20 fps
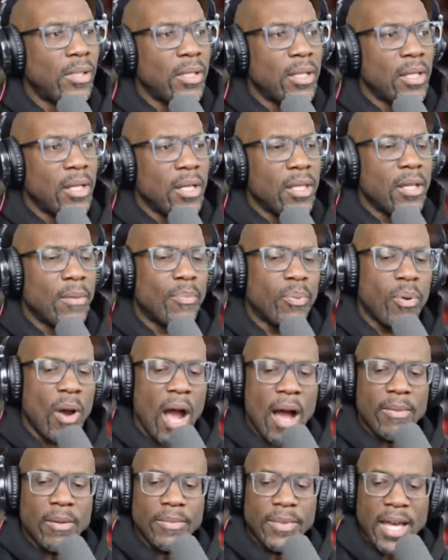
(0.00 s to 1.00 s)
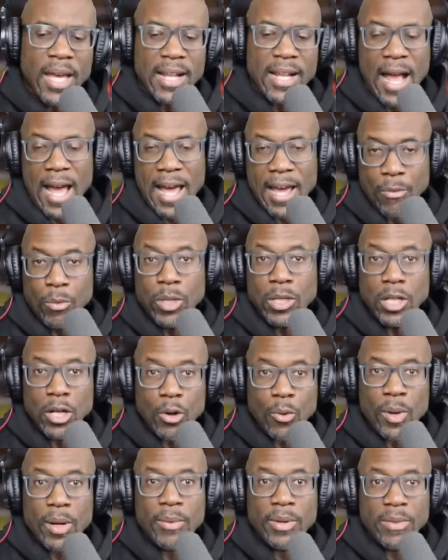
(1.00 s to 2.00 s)
The problem that I will
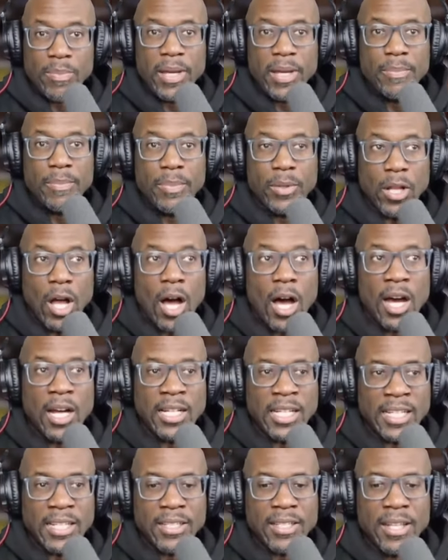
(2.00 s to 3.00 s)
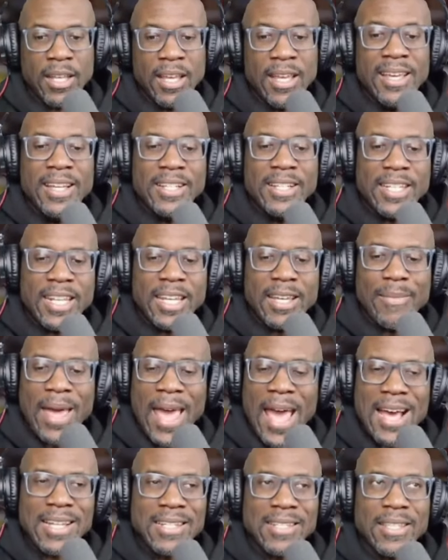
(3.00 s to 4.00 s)
agree with people on is Tim
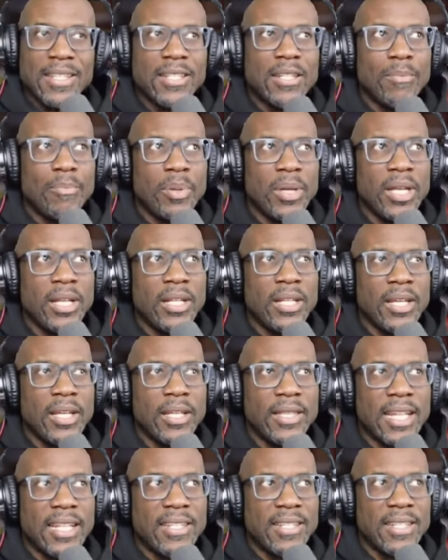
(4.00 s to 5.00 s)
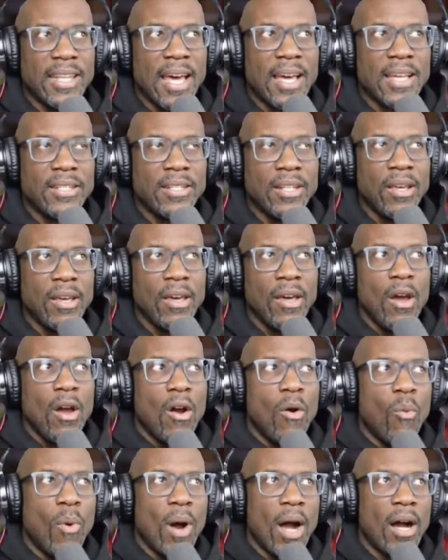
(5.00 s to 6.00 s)
has this opinion that says,
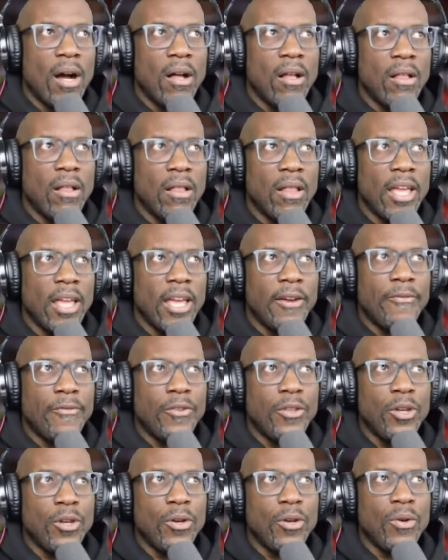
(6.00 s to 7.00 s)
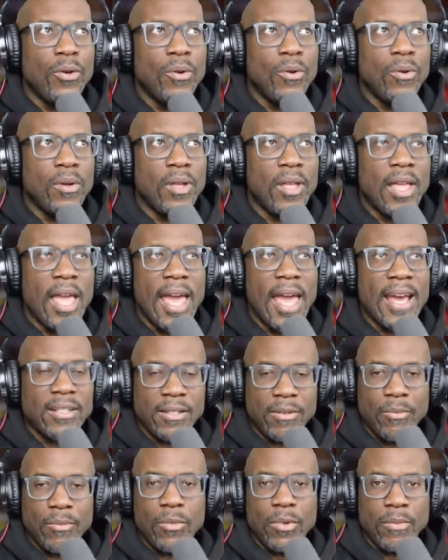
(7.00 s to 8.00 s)
well, if you
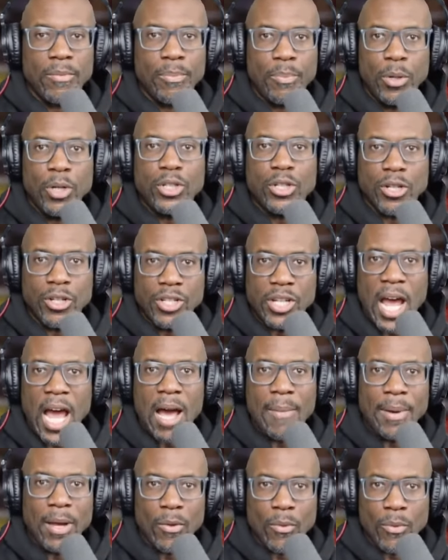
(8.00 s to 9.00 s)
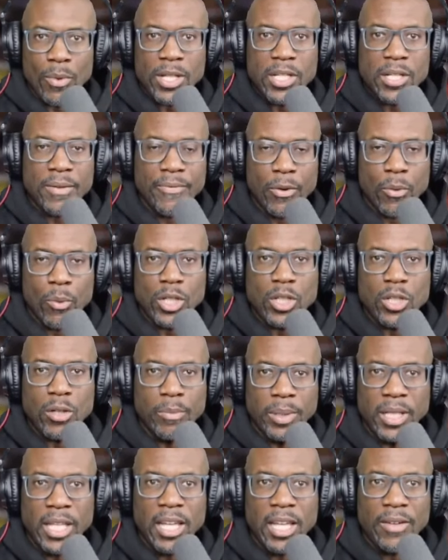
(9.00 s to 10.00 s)
can't put your job at risk for what you
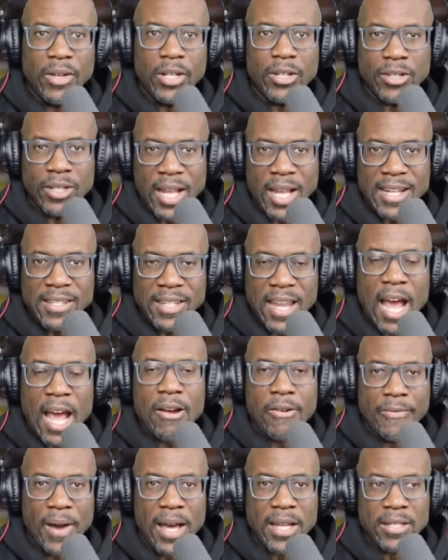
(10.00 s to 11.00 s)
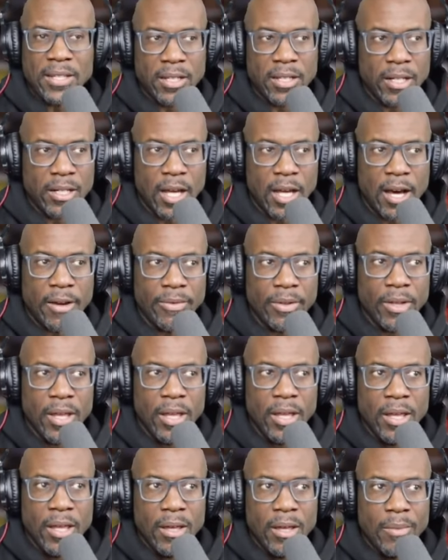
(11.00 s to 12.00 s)
believe in, you're not sacrificing enough.
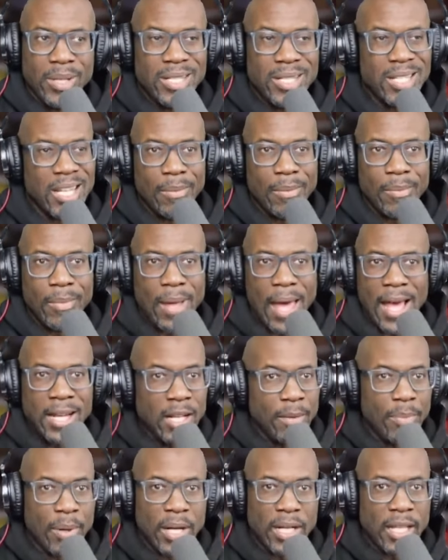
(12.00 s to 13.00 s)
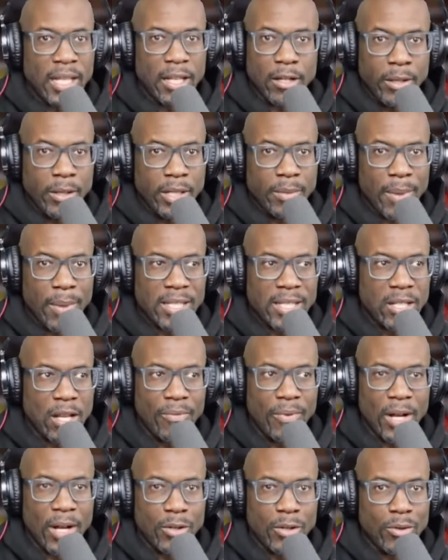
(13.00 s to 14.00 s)
But Tim, anybody, including myself
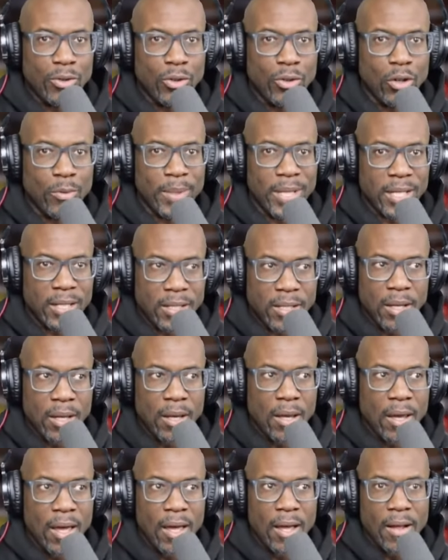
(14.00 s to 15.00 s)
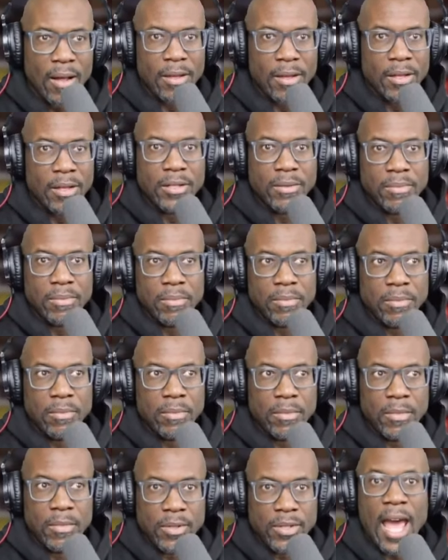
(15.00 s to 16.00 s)
on YouTube, is
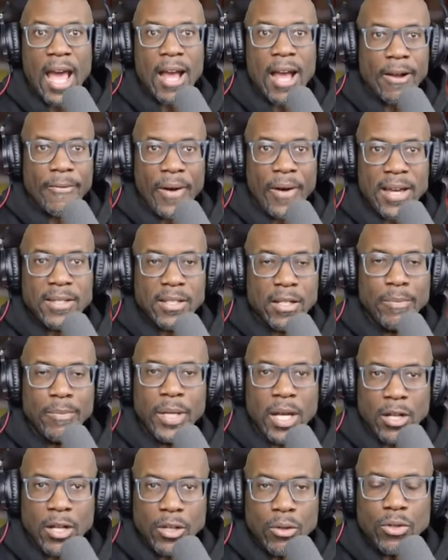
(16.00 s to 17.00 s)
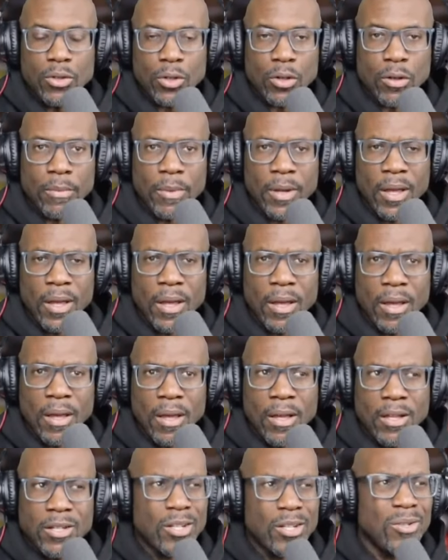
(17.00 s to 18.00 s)
sacrificing to be on YouTube.
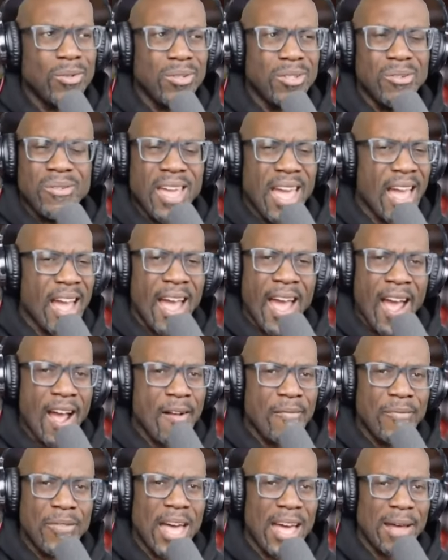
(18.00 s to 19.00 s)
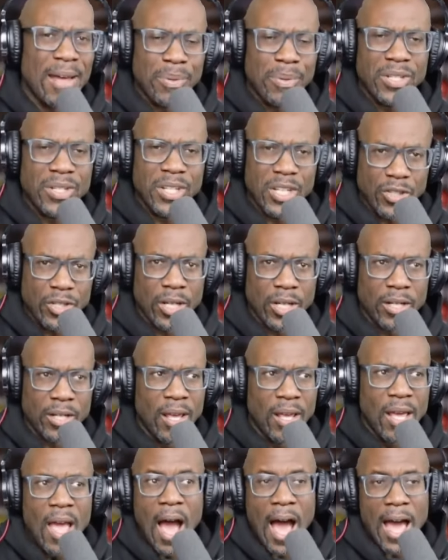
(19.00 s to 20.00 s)
So you can't have that position.
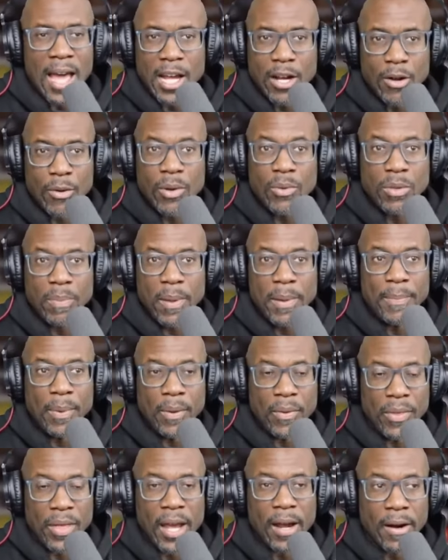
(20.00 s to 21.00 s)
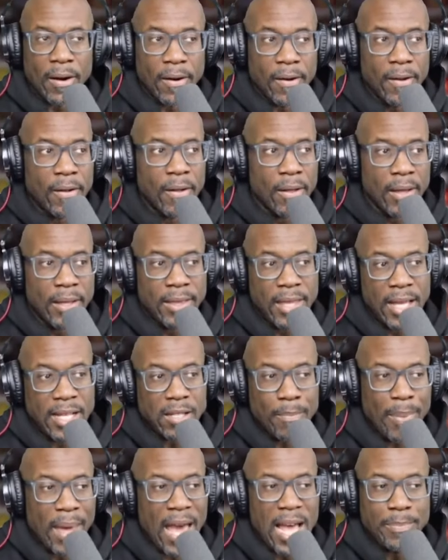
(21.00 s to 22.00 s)
I agree with people there. That's a
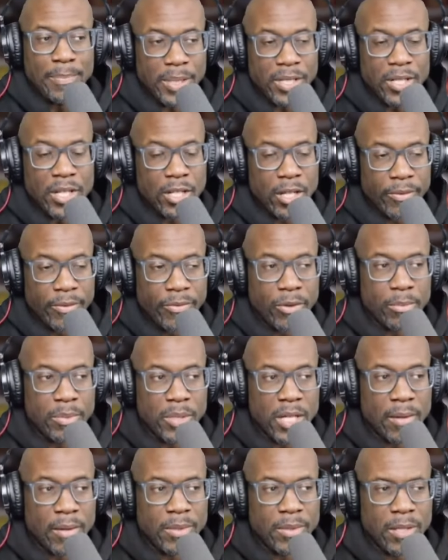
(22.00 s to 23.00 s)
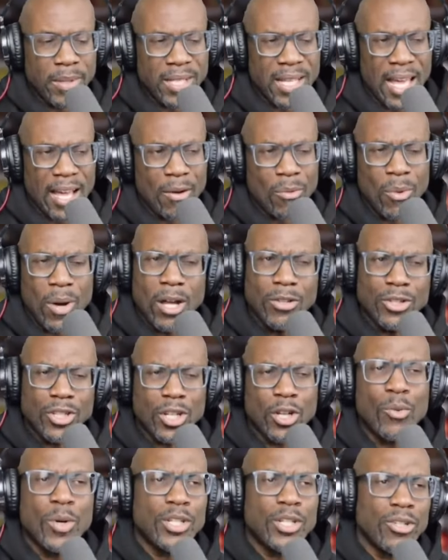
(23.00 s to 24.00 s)
bad position from Tim to be like, well, you
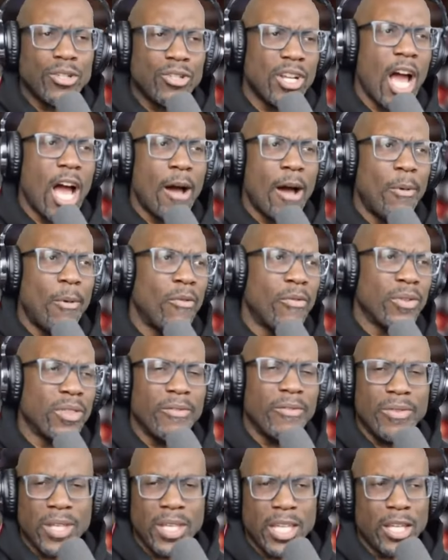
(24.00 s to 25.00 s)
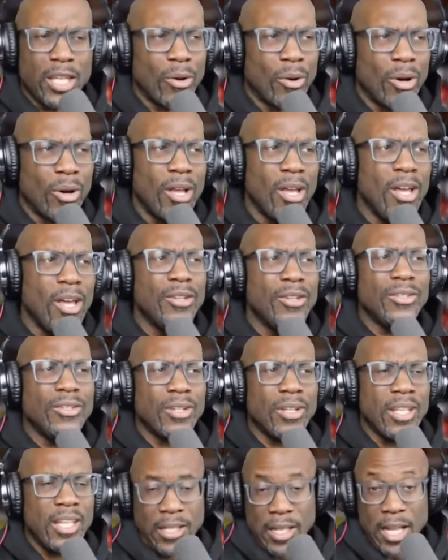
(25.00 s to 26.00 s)
should quit your job over the V, or you should.
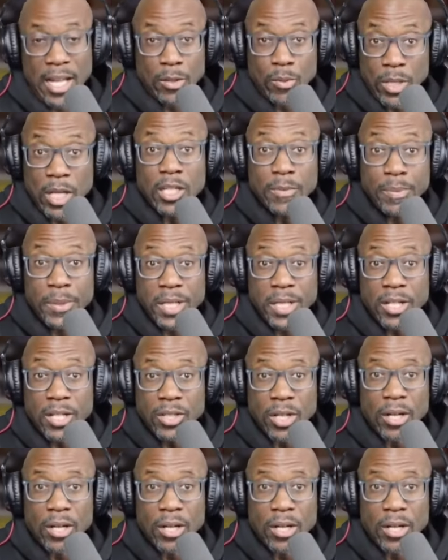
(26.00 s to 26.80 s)
That's his position.